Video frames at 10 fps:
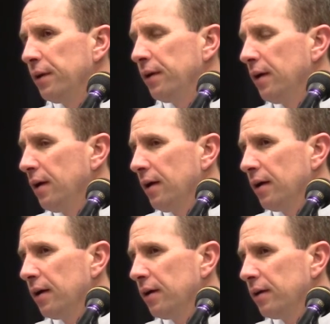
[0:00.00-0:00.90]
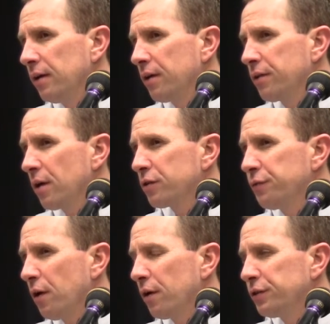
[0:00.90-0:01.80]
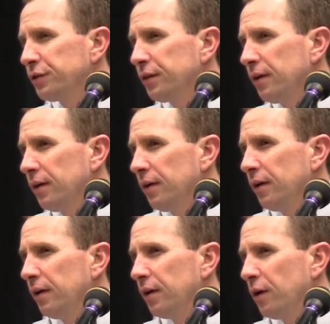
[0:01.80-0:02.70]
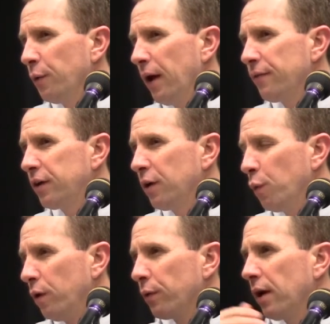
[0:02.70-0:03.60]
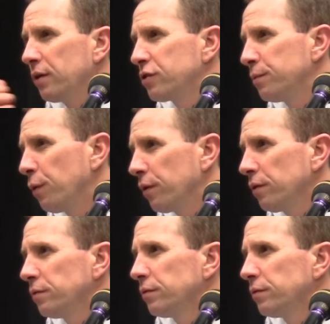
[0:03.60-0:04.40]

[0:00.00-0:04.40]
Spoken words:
But I thought as far as, you know, we have to get wheelwright some more